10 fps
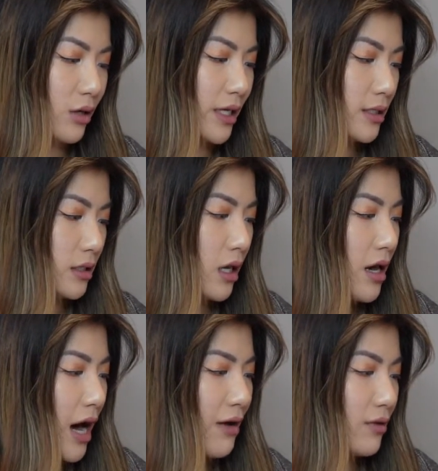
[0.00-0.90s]
let's
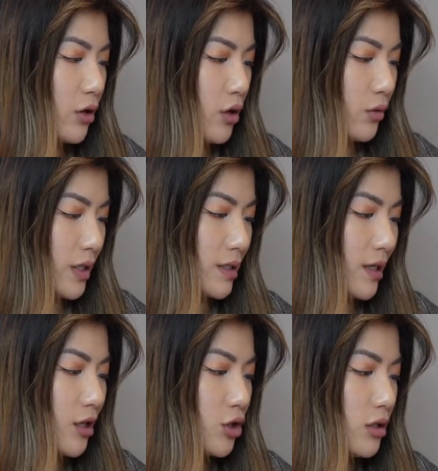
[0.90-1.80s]
have a look at all these
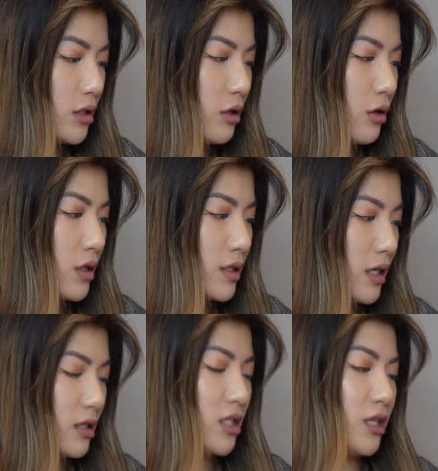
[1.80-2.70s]
selections. You know, you can
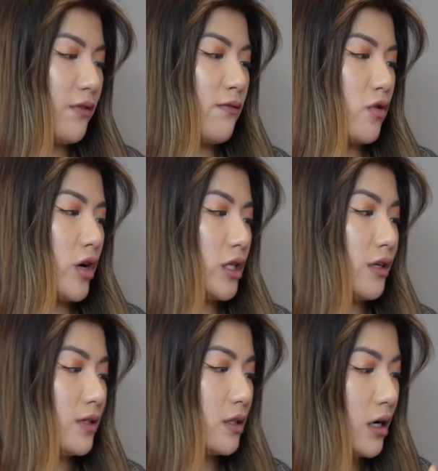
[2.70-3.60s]
see a different
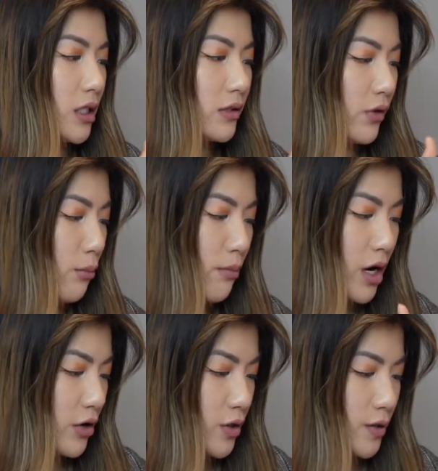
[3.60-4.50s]
variety of sizes. You've got
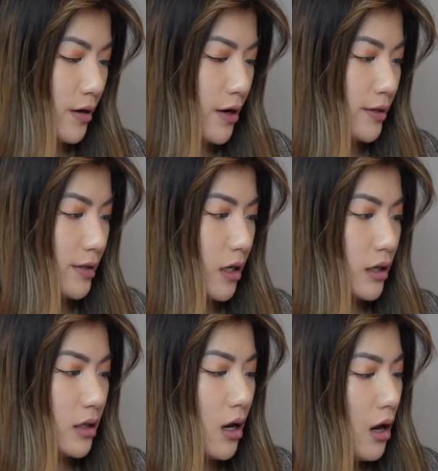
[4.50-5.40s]
micro
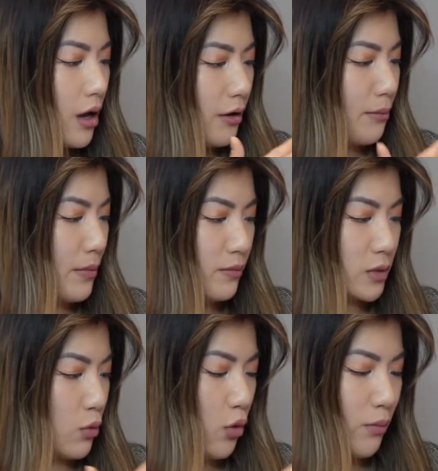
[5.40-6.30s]
sizes,
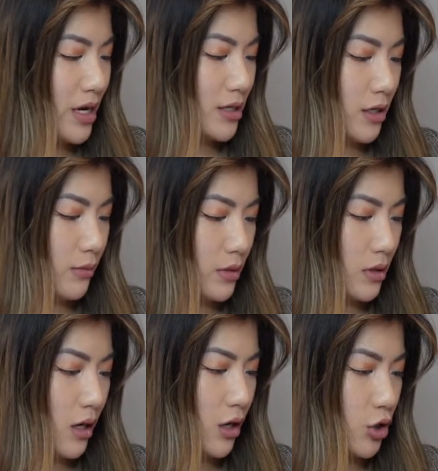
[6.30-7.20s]
small, medium,
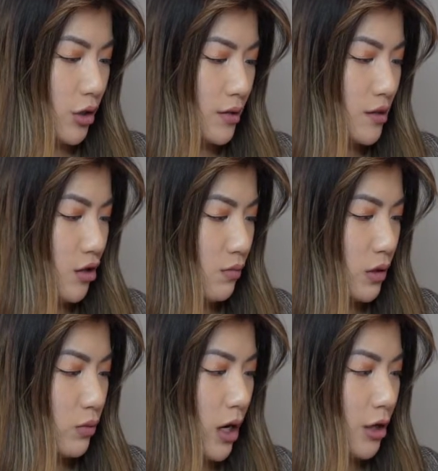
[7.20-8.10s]
and large, I assume
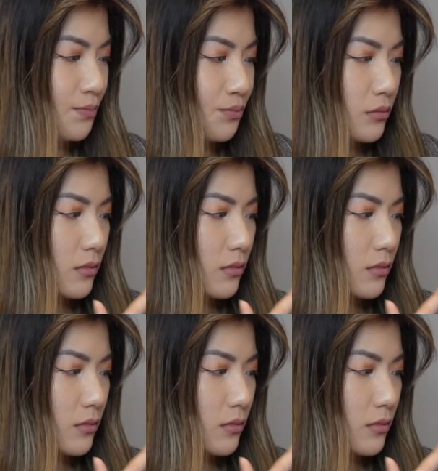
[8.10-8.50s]
as well.